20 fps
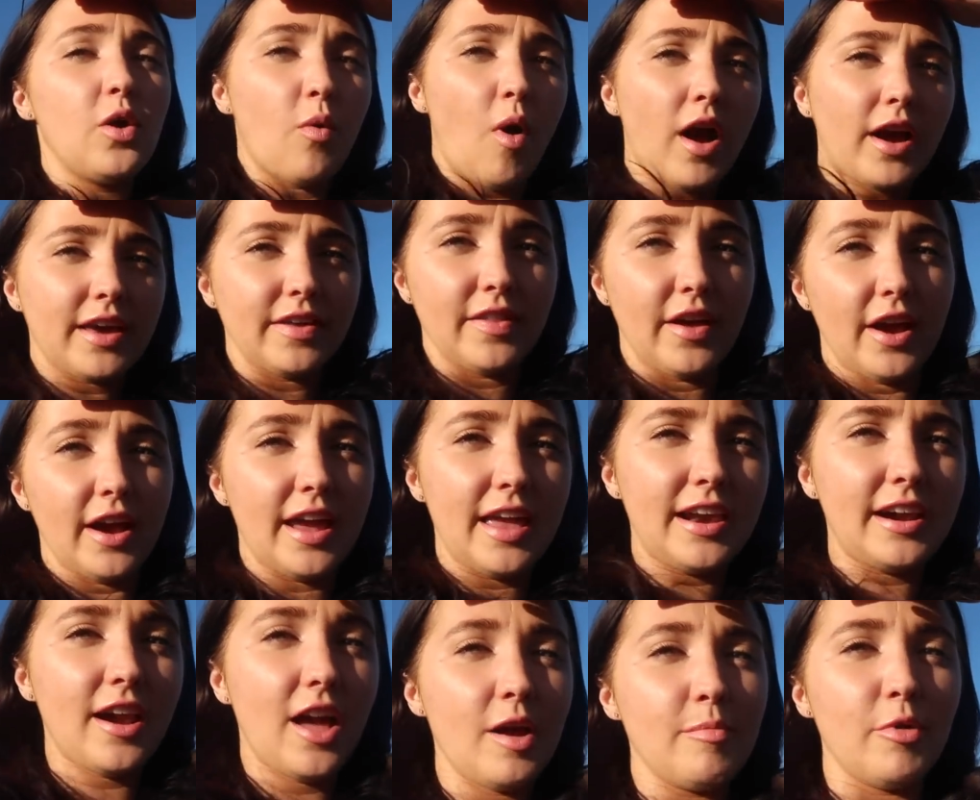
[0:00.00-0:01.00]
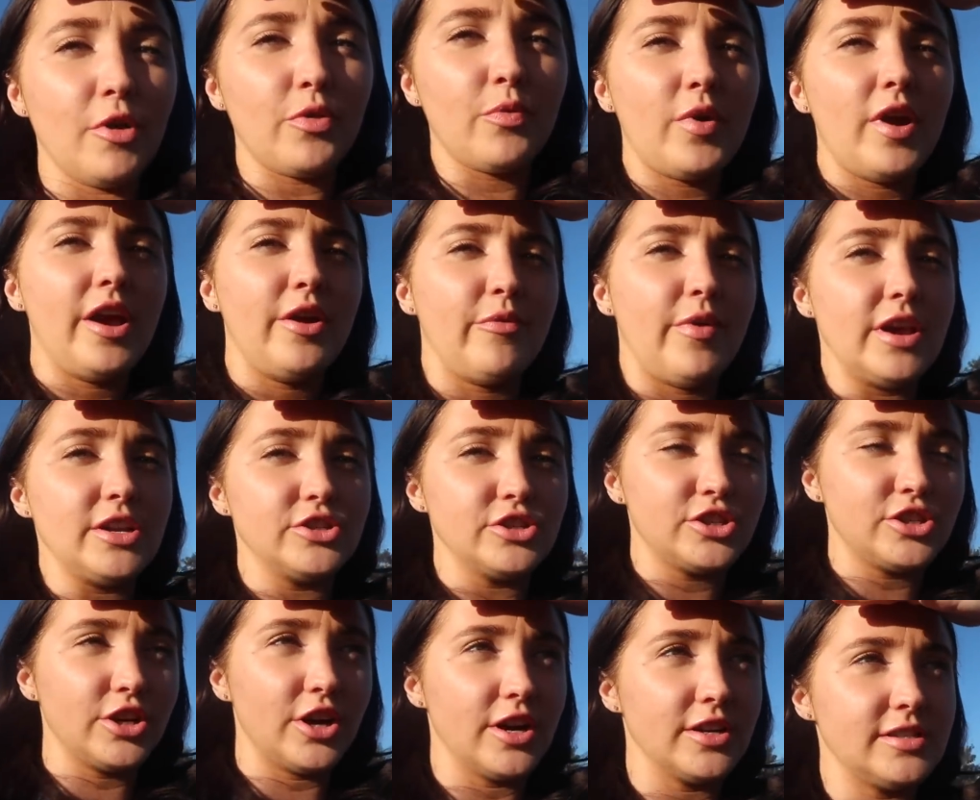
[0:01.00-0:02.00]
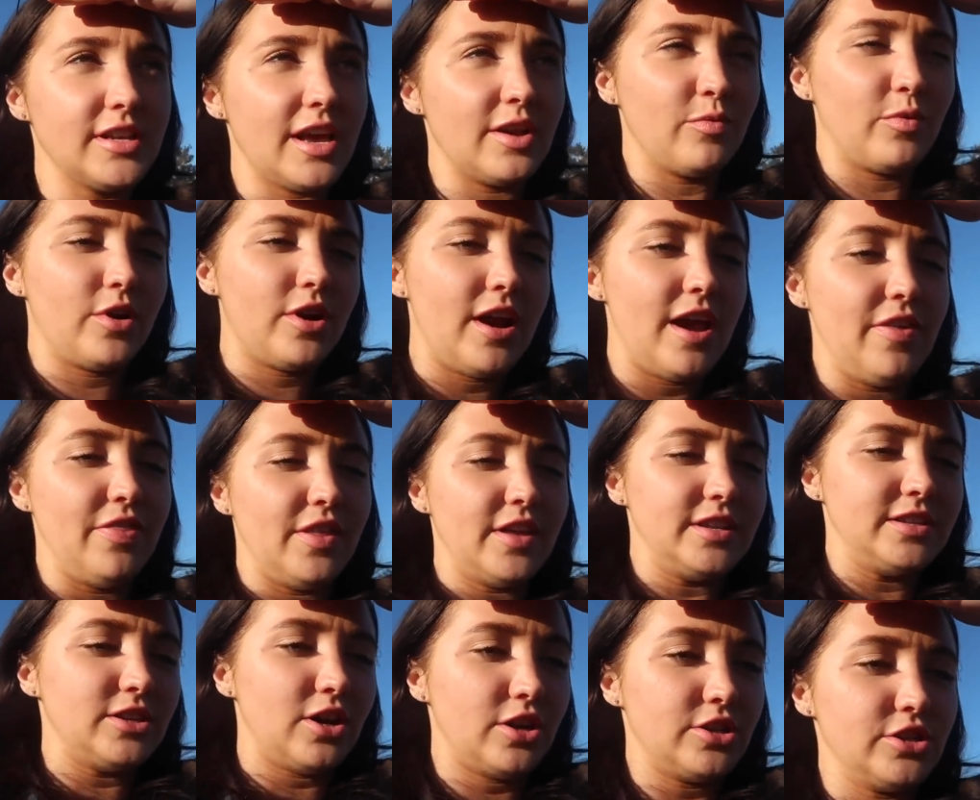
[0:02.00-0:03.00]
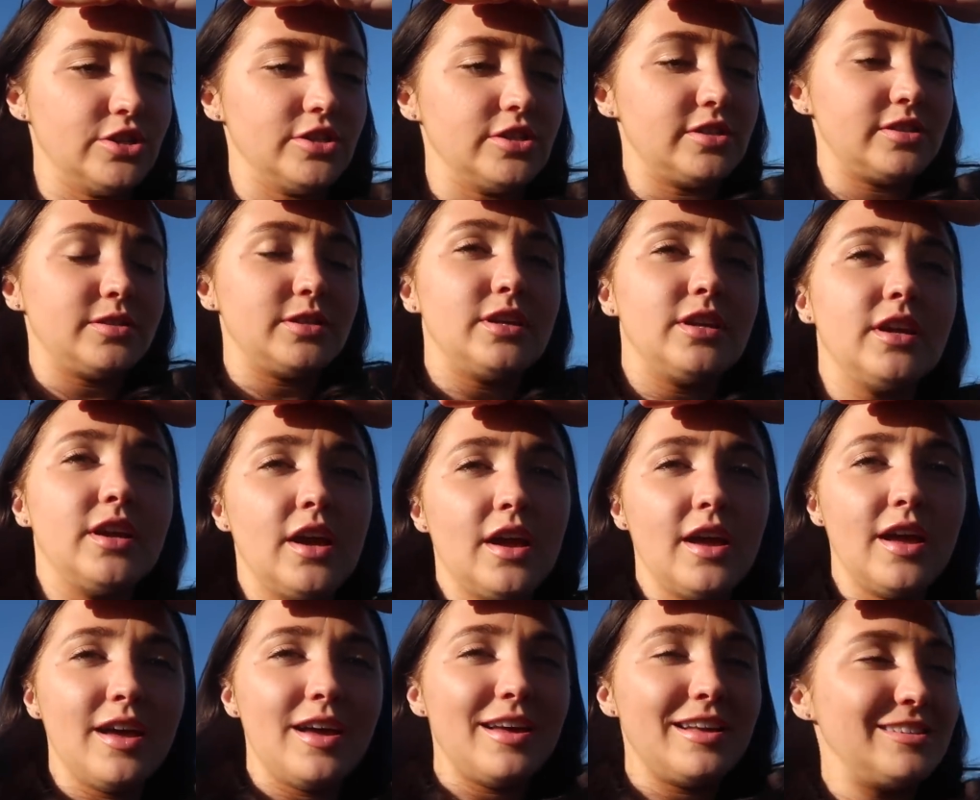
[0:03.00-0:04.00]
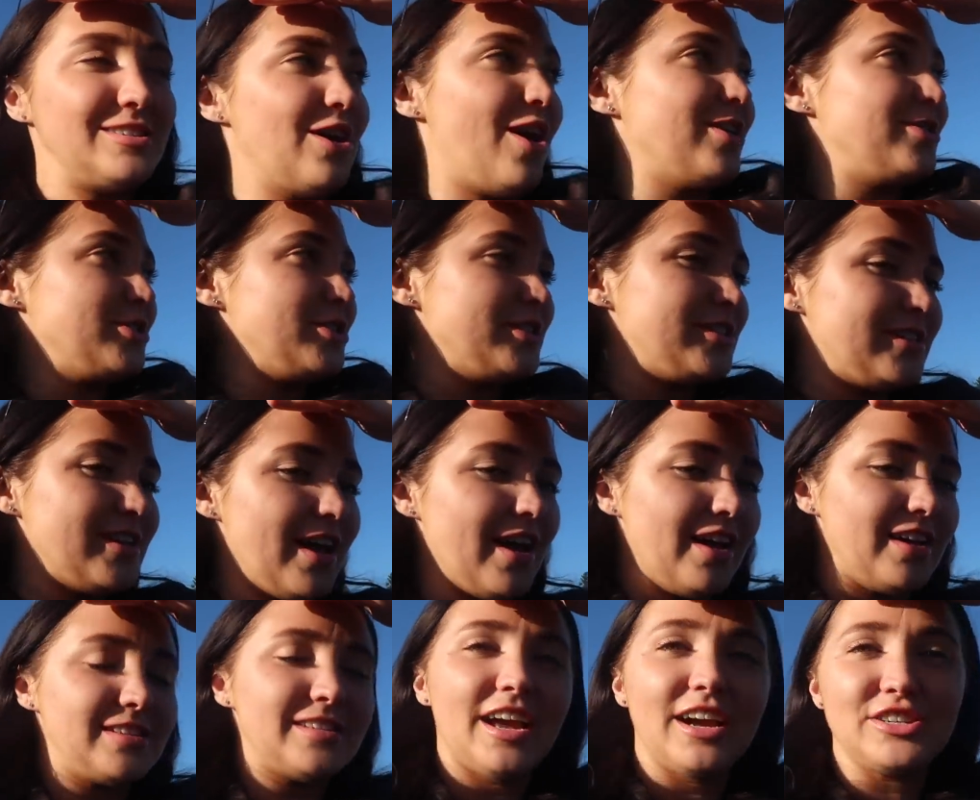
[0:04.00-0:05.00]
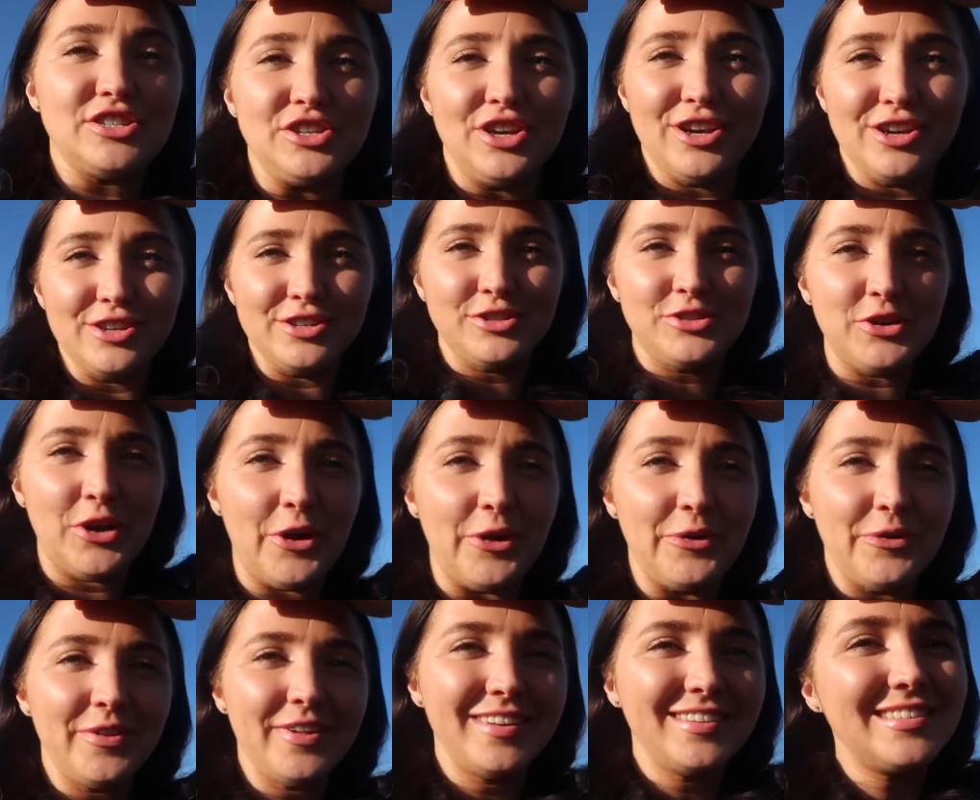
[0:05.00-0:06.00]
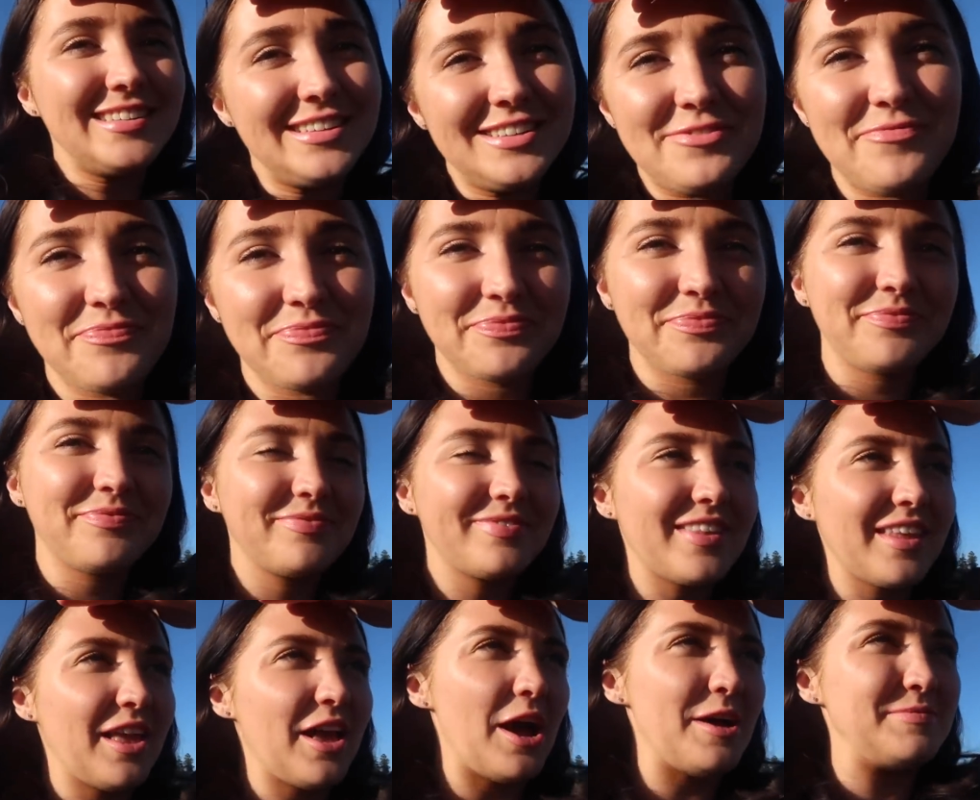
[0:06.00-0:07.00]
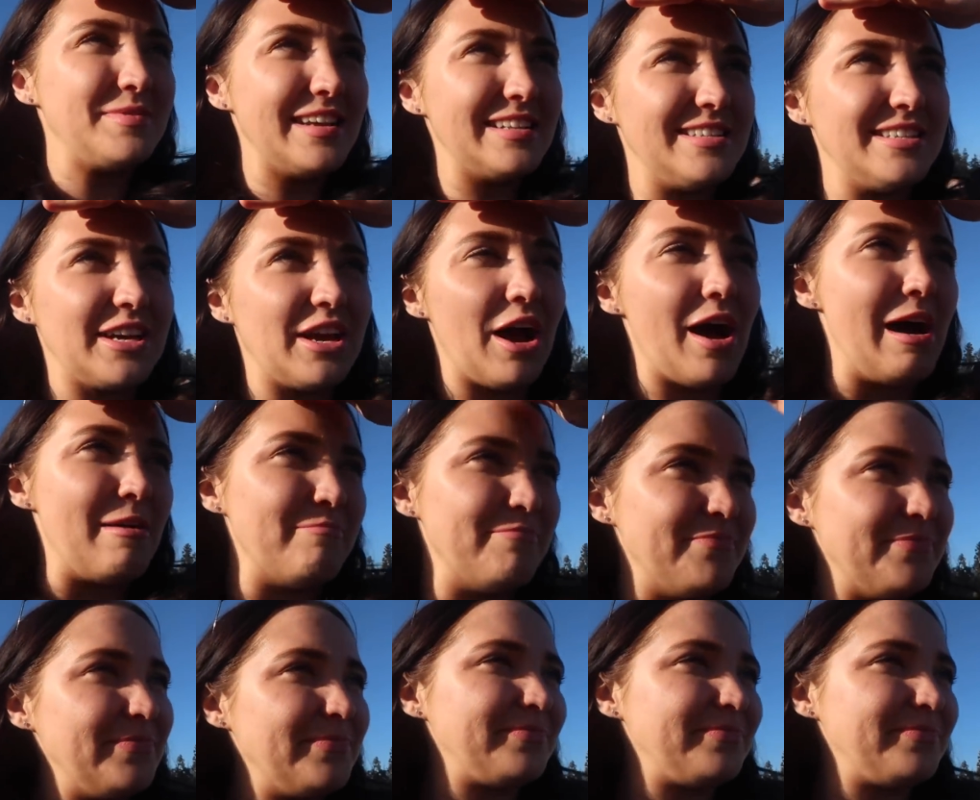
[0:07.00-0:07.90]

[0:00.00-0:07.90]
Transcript: Walking there, Ian and I are both wearing Ranger shirts, and we're in the Dodgers Dodgers uh, section. So, updates to come.